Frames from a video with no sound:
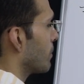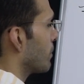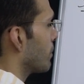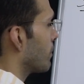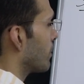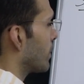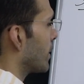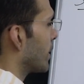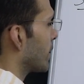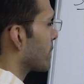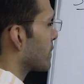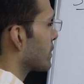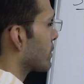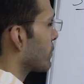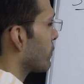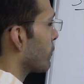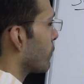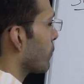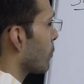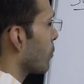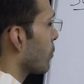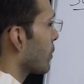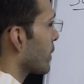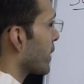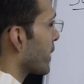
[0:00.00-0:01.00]
plus
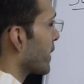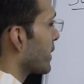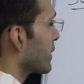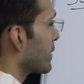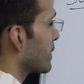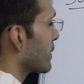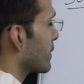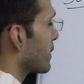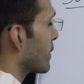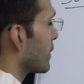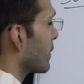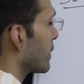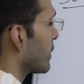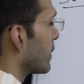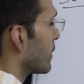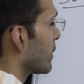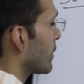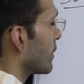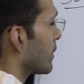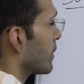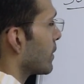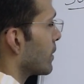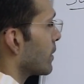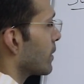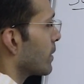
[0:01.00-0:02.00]
4x
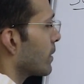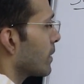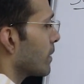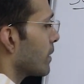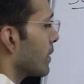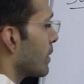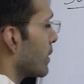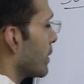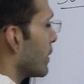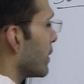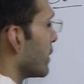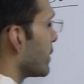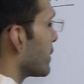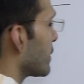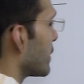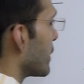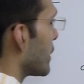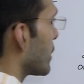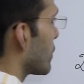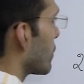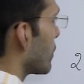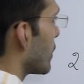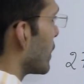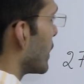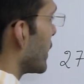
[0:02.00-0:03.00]
is
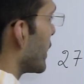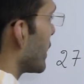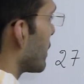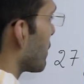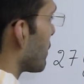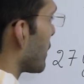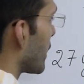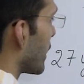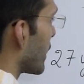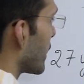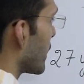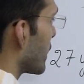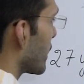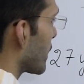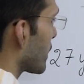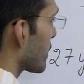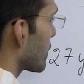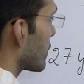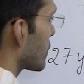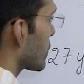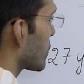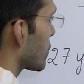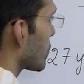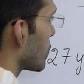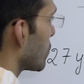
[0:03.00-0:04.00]
equaling
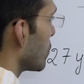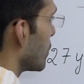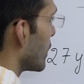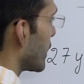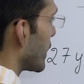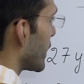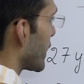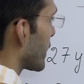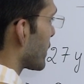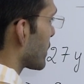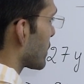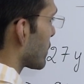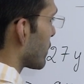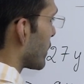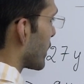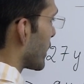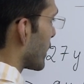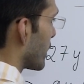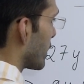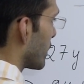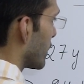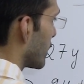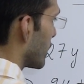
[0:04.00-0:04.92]
minus 2xy.